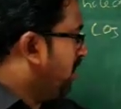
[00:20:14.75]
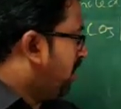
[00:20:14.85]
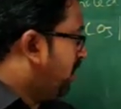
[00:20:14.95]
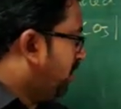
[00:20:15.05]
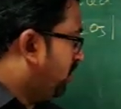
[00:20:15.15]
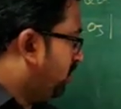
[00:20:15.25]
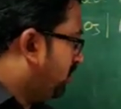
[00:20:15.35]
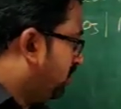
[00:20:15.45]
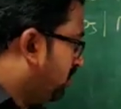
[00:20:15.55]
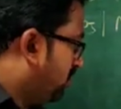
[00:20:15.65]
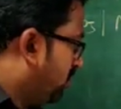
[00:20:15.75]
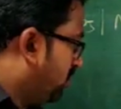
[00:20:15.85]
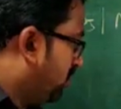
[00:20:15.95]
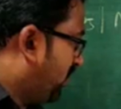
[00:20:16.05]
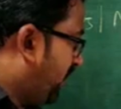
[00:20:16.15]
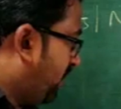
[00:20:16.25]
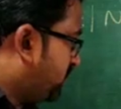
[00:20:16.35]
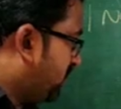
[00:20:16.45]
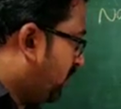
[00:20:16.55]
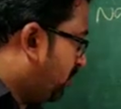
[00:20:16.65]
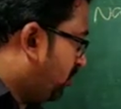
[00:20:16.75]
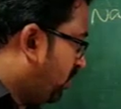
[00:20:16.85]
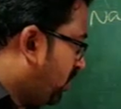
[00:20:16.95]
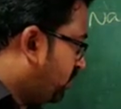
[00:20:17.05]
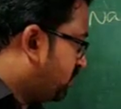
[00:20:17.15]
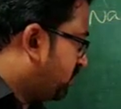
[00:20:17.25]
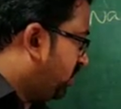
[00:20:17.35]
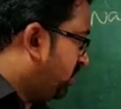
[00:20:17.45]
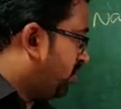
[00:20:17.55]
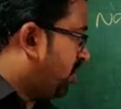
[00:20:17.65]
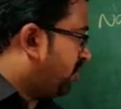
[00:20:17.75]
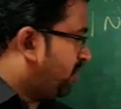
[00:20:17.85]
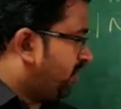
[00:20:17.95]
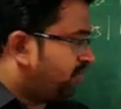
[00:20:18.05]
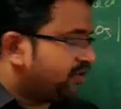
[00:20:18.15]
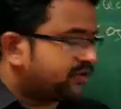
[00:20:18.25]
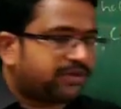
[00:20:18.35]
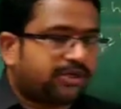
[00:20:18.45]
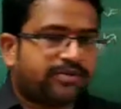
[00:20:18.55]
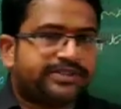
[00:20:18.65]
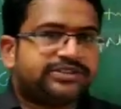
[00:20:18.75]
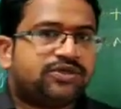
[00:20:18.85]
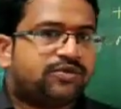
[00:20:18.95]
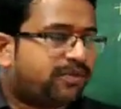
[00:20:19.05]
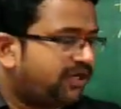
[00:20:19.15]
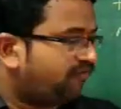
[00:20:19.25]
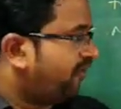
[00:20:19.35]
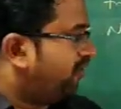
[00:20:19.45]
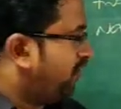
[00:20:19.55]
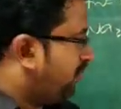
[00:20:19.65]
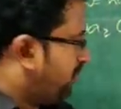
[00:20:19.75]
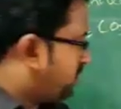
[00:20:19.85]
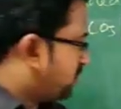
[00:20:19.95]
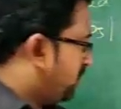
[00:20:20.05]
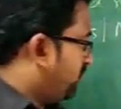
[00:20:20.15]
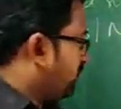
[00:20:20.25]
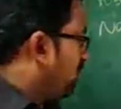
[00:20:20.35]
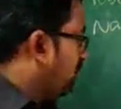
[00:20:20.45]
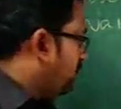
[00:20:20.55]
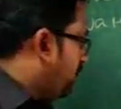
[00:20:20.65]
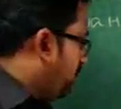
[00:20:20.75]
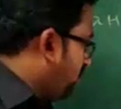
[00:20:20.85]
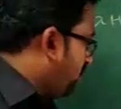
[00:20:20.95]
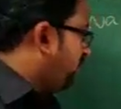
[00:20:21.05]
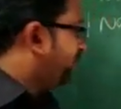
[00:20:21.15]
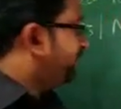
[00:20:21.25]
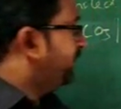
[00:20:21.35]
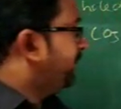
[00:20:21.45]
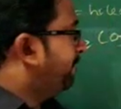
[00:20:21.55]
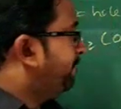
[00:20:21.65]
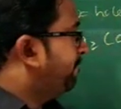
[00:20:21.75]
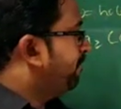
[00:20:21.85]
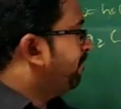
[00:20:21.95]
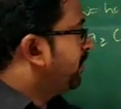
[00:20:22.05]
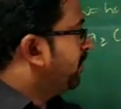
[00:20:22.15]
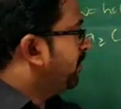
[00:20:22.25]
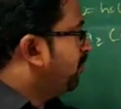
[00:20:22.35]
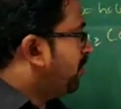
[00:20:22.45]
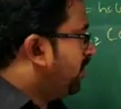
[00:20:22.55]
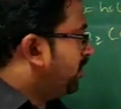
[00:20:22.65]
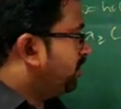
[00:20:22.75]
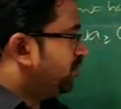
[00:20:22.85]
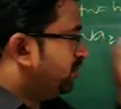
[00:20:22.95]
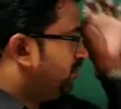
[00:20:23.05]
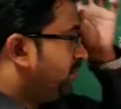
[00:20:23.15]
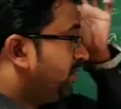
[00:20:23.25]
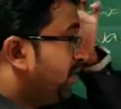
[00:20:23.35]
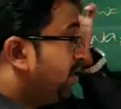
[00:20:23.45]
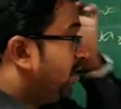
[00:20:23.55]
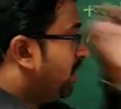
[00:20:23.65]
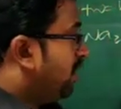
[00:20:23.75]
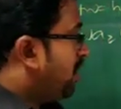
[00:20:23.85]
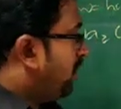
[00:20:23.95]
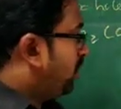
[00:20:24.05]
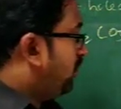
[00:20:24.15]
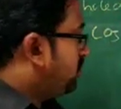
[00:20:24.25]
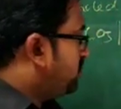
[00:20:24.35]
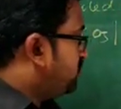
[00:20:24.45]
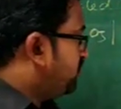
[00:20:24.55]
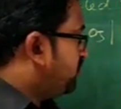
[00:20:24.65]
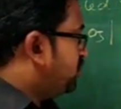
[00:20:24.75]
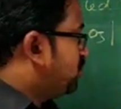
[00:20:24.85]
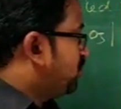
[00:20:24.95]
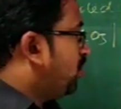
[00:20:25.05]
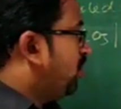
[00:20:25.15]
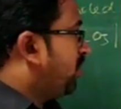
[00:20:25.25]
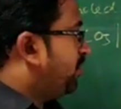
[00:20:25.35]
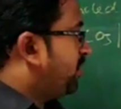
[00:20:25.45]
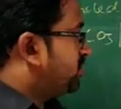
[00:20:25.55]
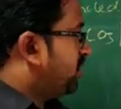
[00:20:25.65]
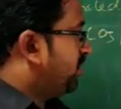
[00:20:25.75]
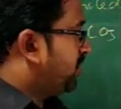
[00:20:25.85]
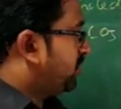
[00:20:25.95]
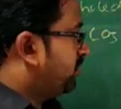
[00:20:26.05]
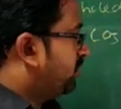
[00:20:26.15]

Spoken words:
And take some amount of sodium carbonate, most probably 0.5 gram of sodium carbonate in boiling tube, and close it with 2-hole rubber stopper.